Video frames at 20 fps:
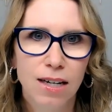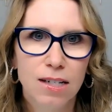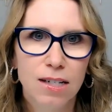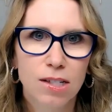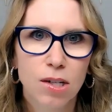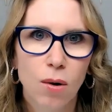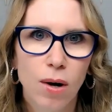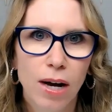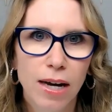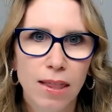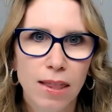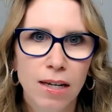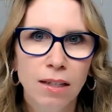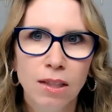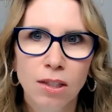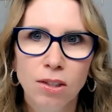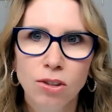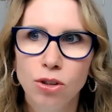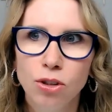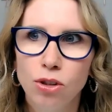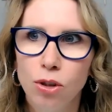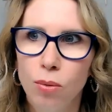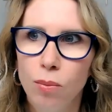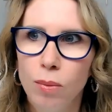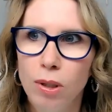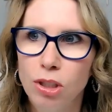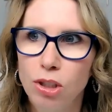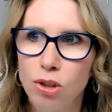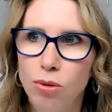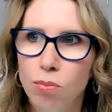So I think there's so
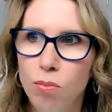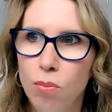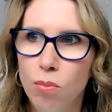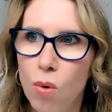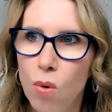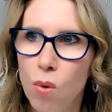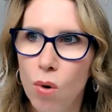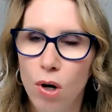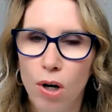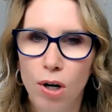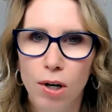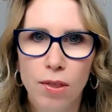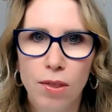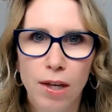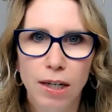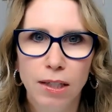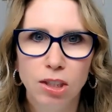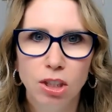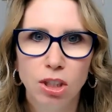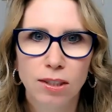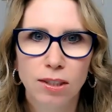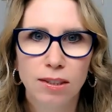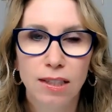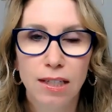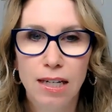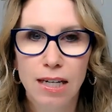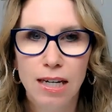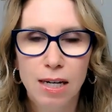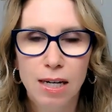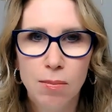much more than just
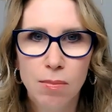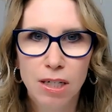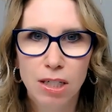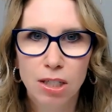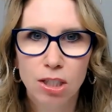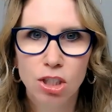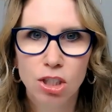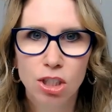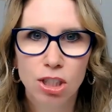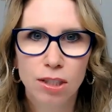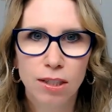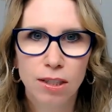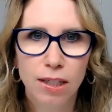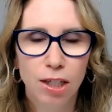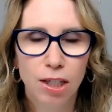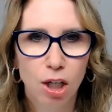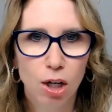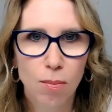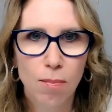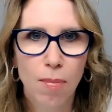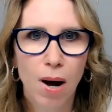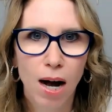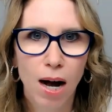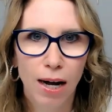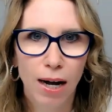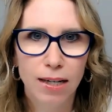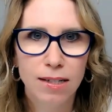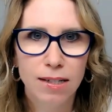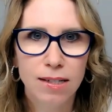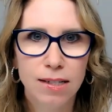the image in our
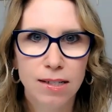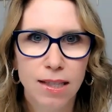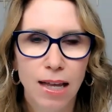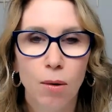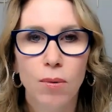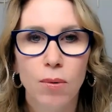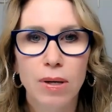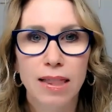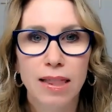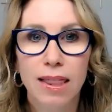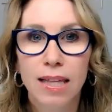mind that we